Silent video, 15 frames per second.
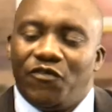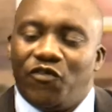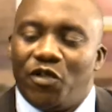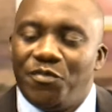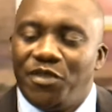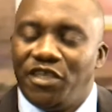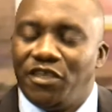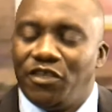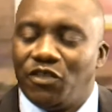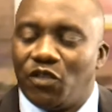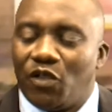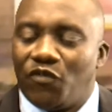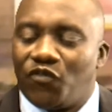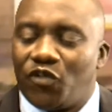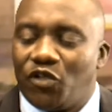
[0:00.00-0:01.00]
for me,
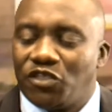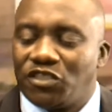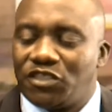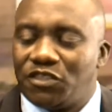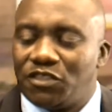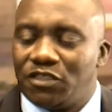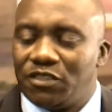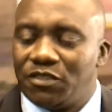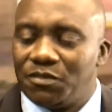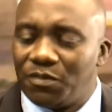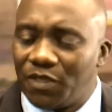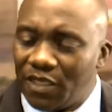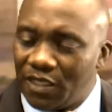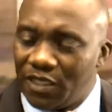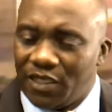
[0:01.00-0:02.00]
of course,
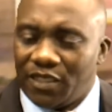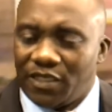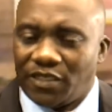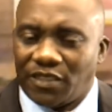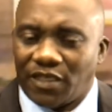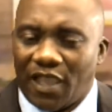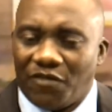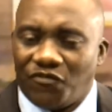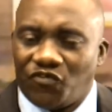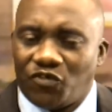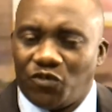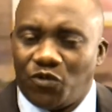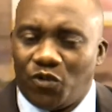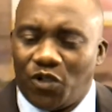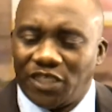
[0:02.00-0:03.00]
I've
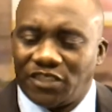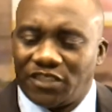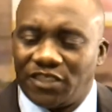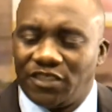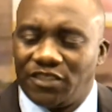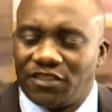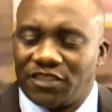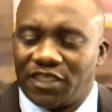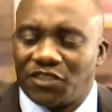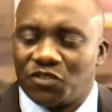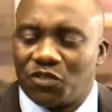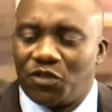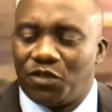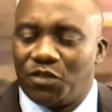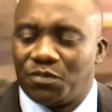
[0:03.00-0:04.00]
watched the
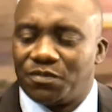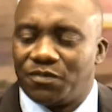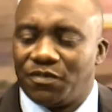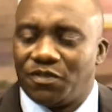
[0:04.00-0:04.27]
Zesco